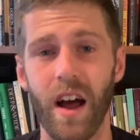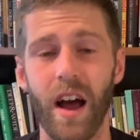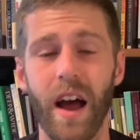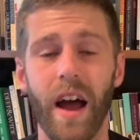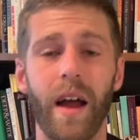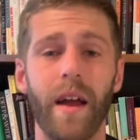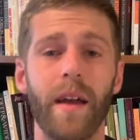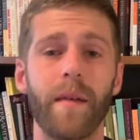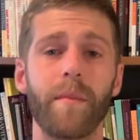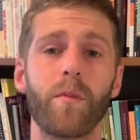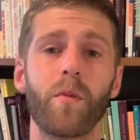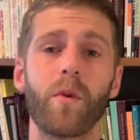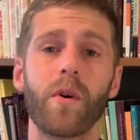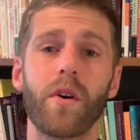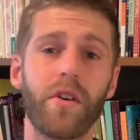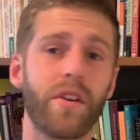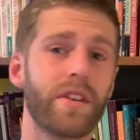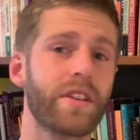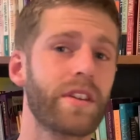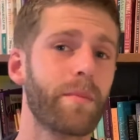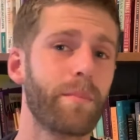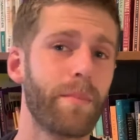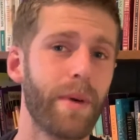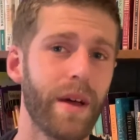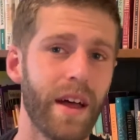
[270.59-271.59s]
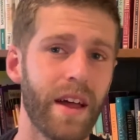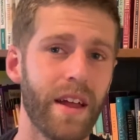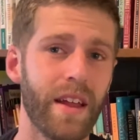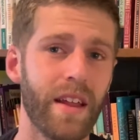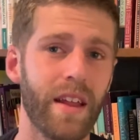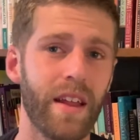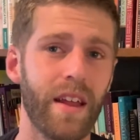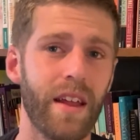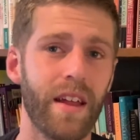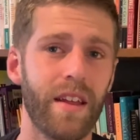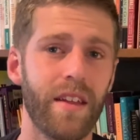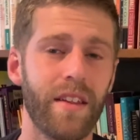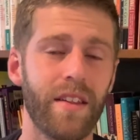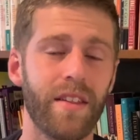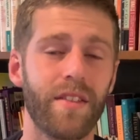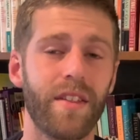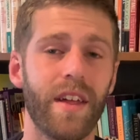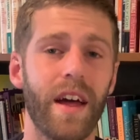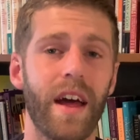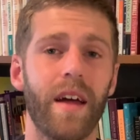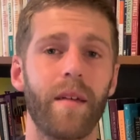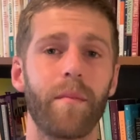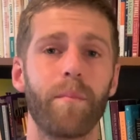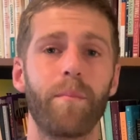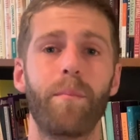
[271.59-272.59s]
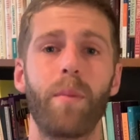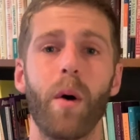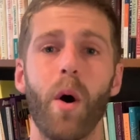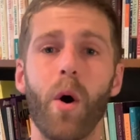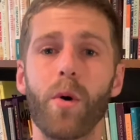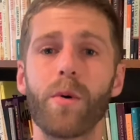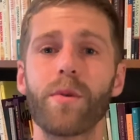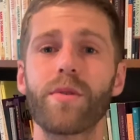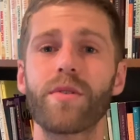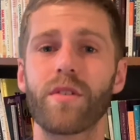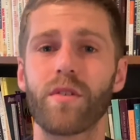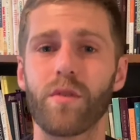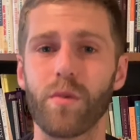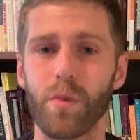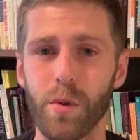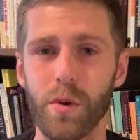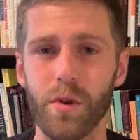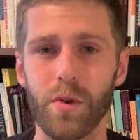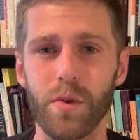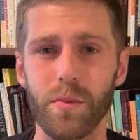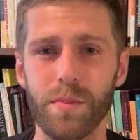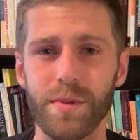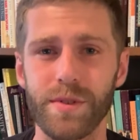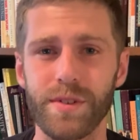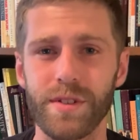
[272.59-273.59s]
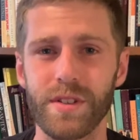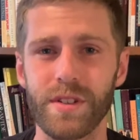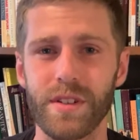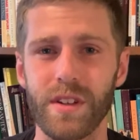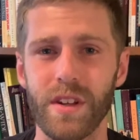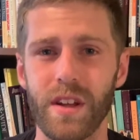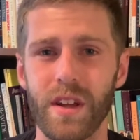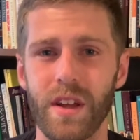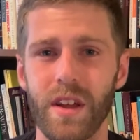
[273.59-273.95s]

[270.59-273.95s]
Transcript: I am willing to bet that both groups